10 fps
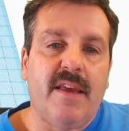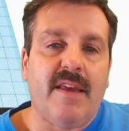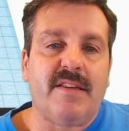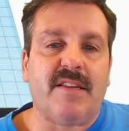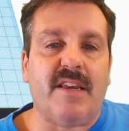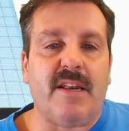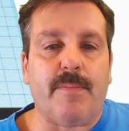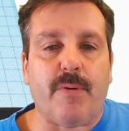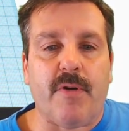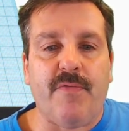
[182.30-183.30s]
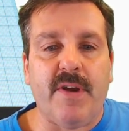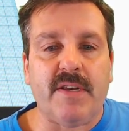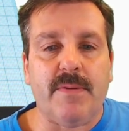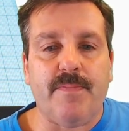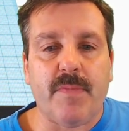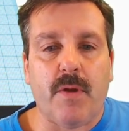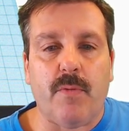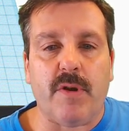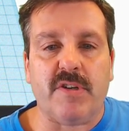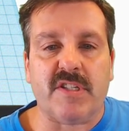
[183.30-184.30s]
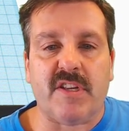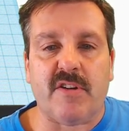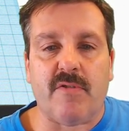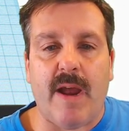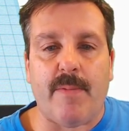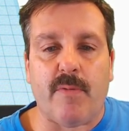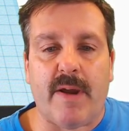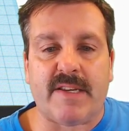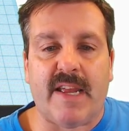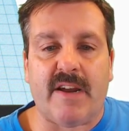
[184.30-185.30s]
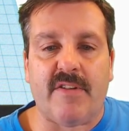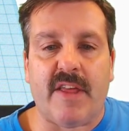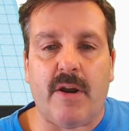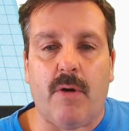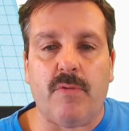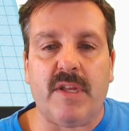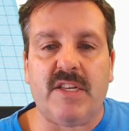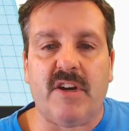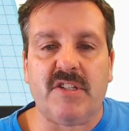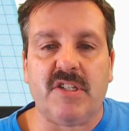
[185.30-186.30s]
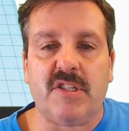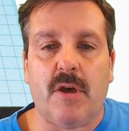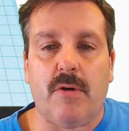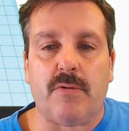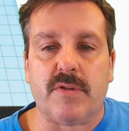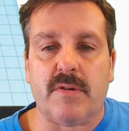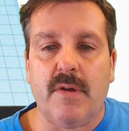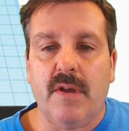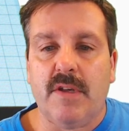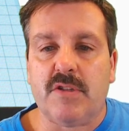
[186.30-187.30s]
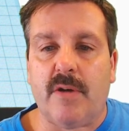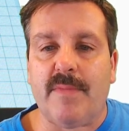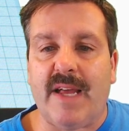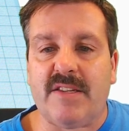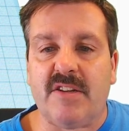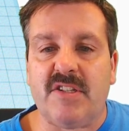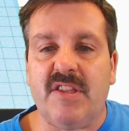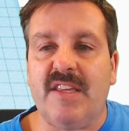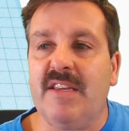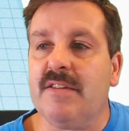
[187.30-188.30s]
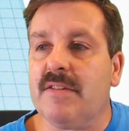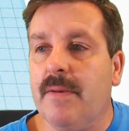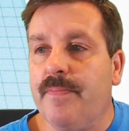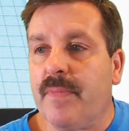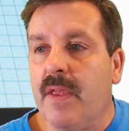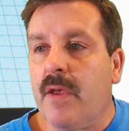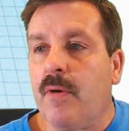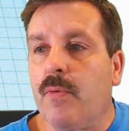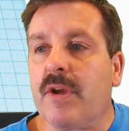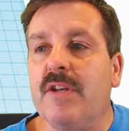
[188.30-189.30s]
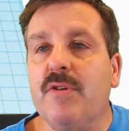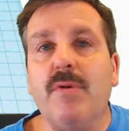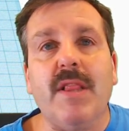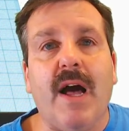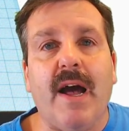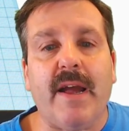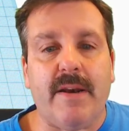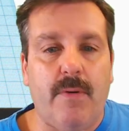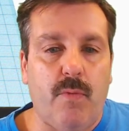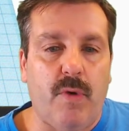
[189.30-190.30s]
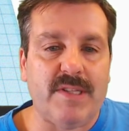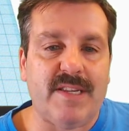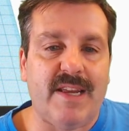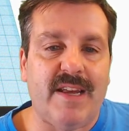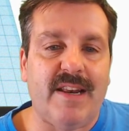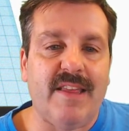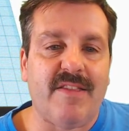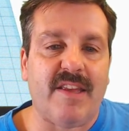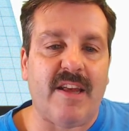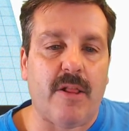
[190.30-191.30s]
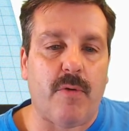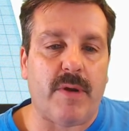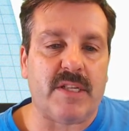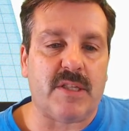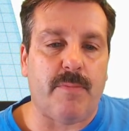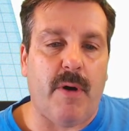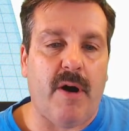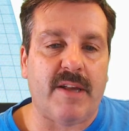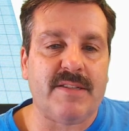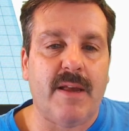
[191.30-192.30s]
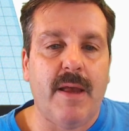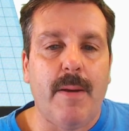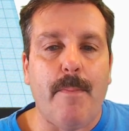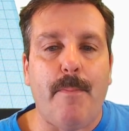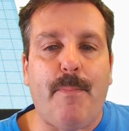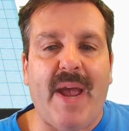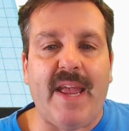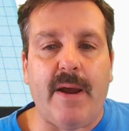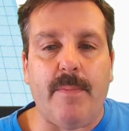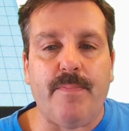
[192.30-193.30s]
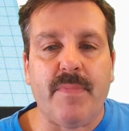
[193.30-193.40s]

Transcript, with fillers: To get it perfect, we're just going to grab a rectangle that only touches those. So I'm not touching these. We're going to do a line. Once again, the yellow one is the boss. Bam.